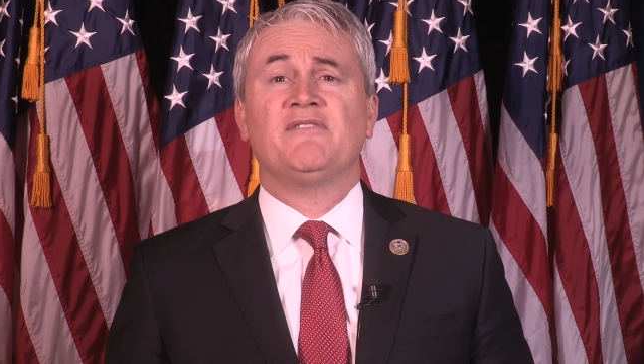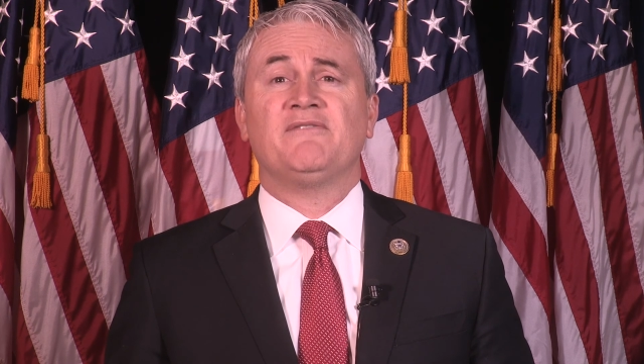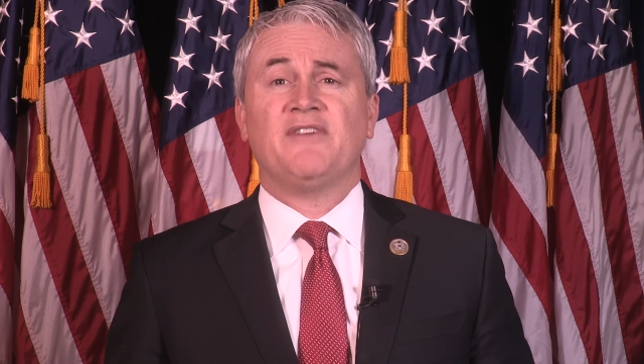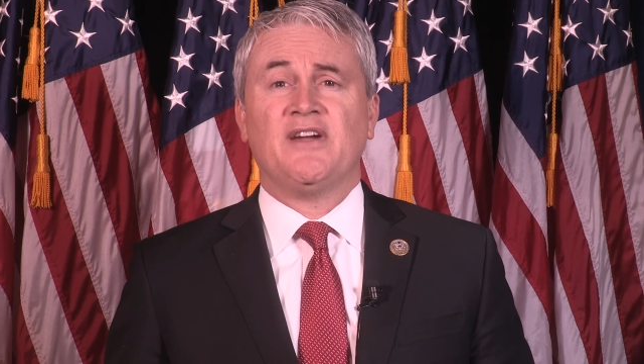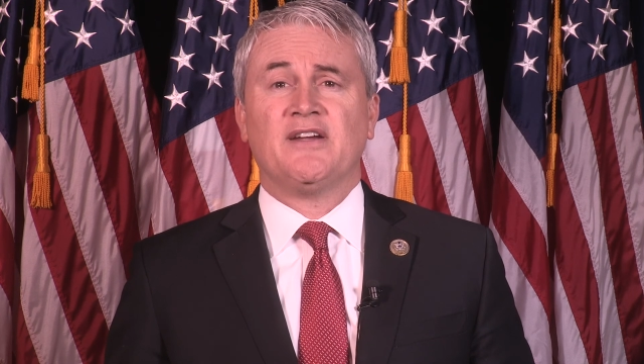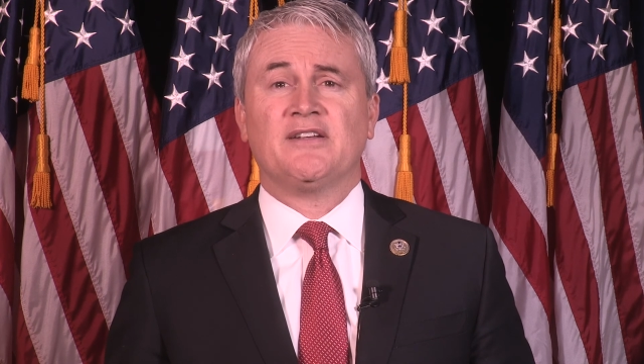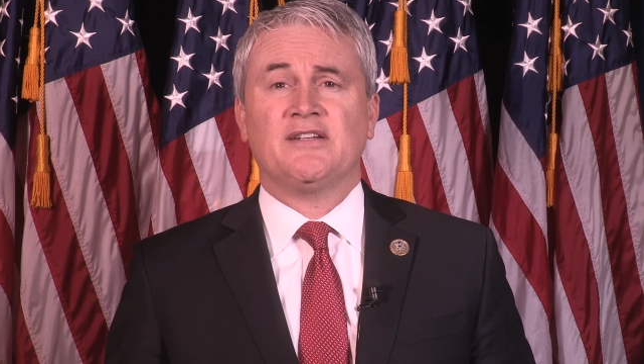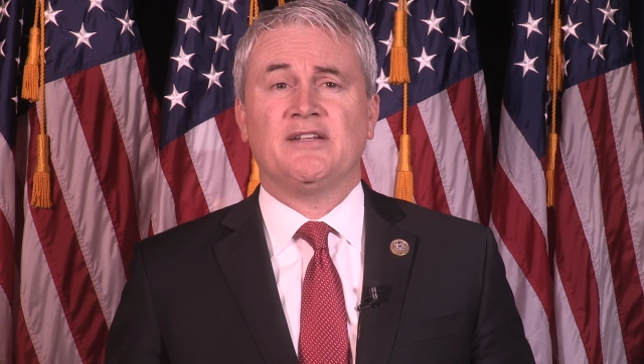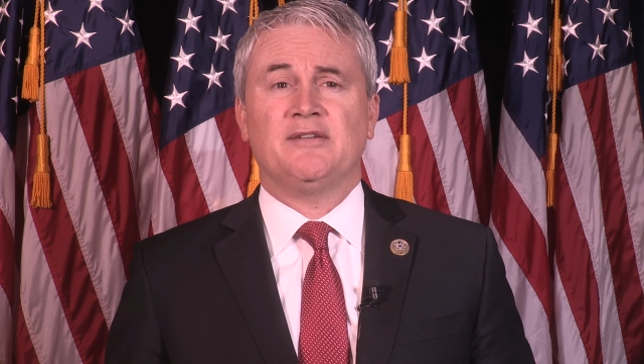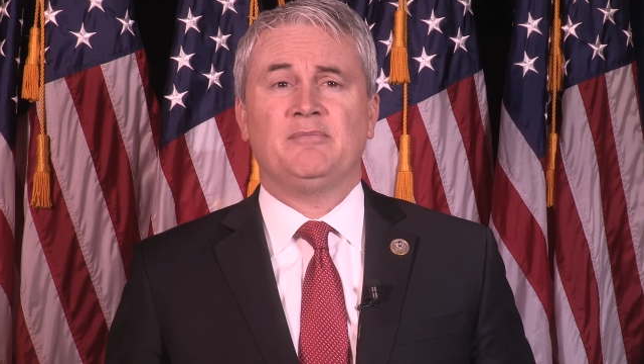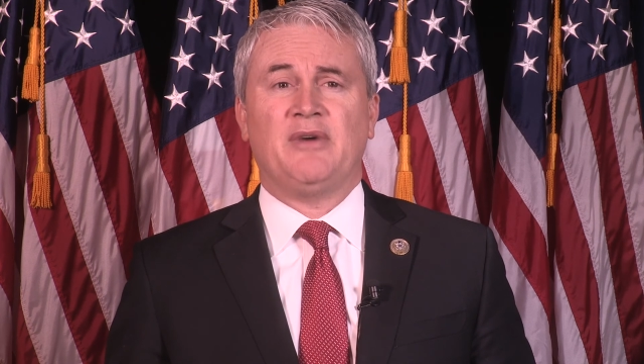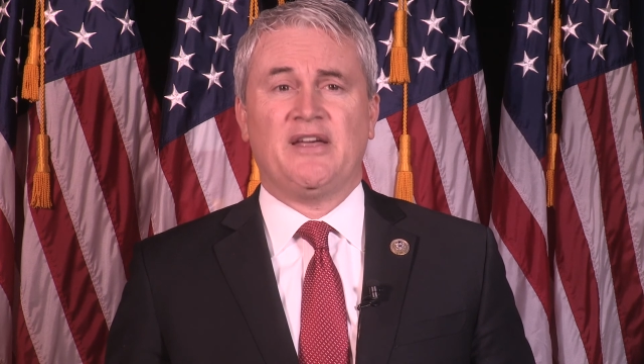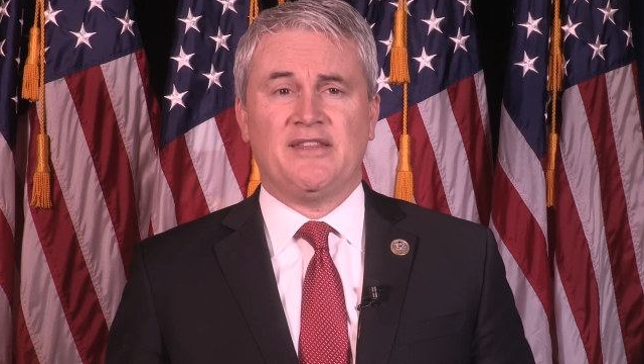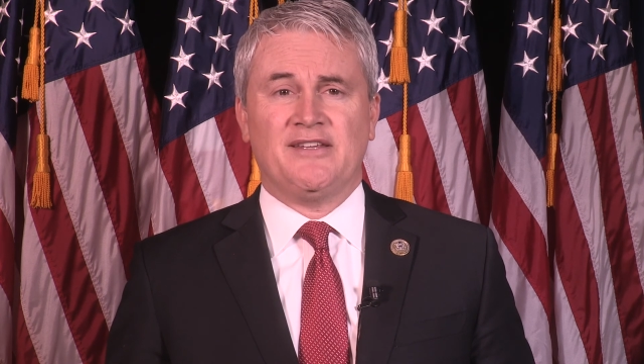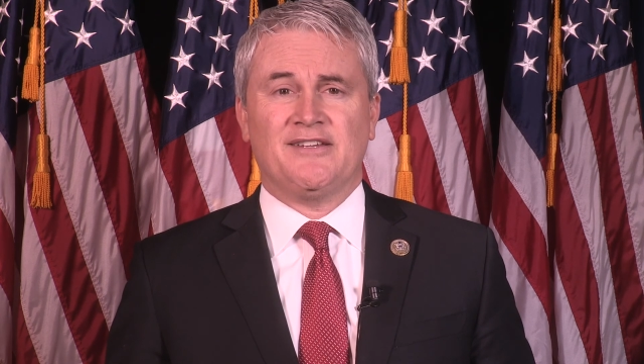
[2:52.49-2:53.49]

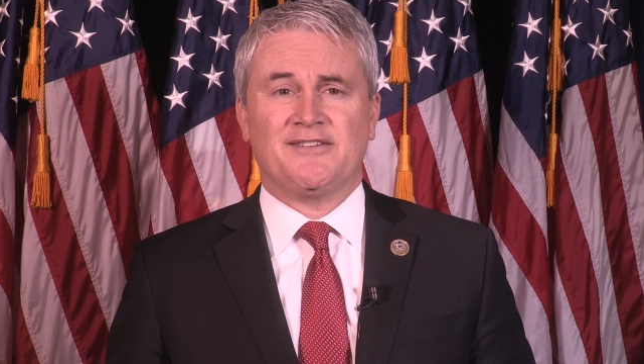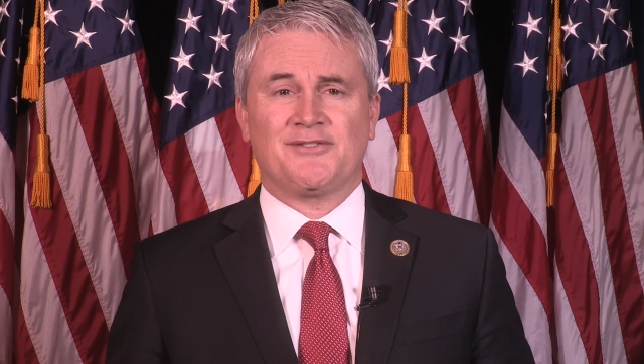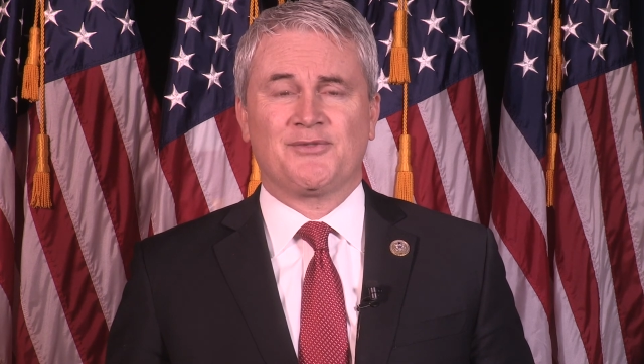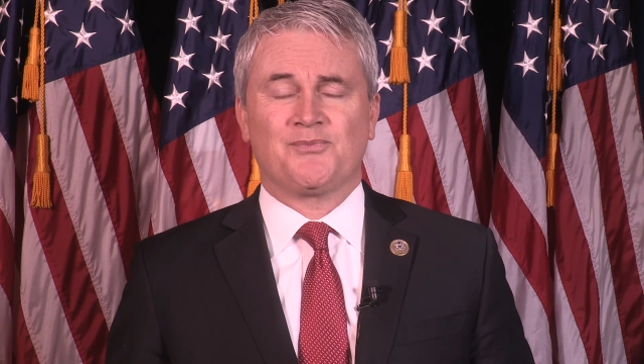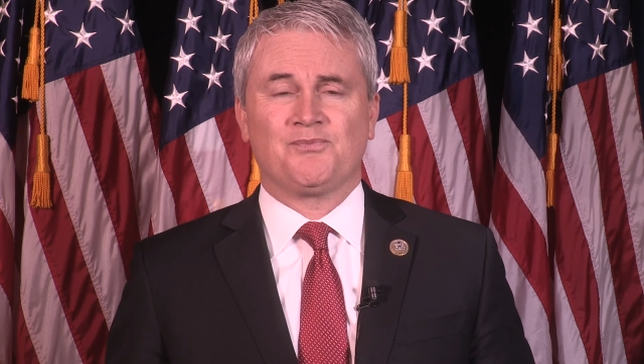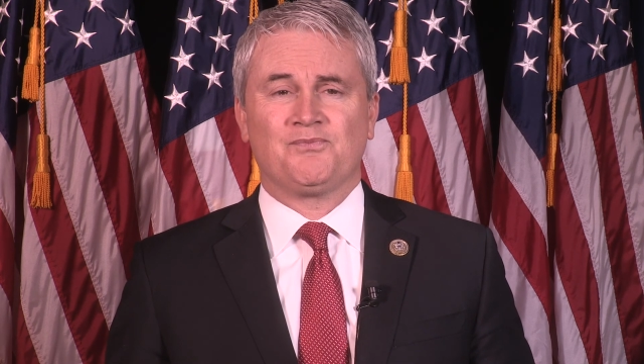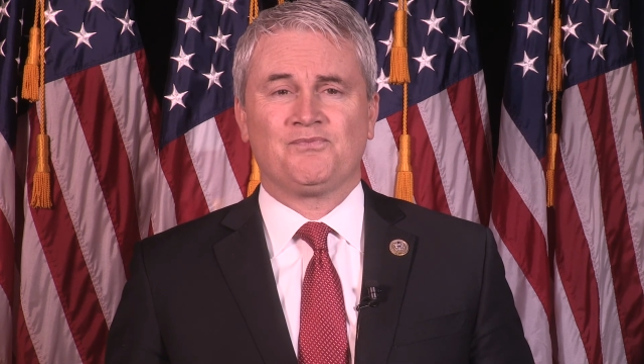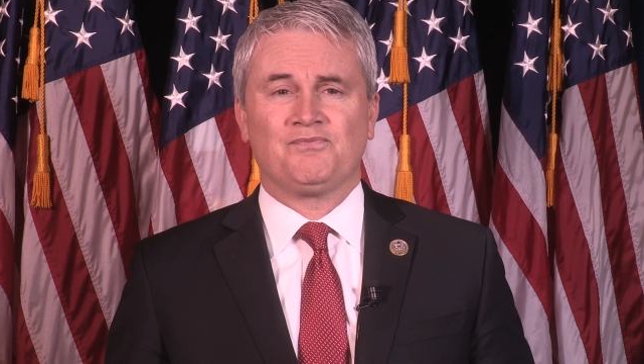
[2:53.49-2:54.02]
affected by this.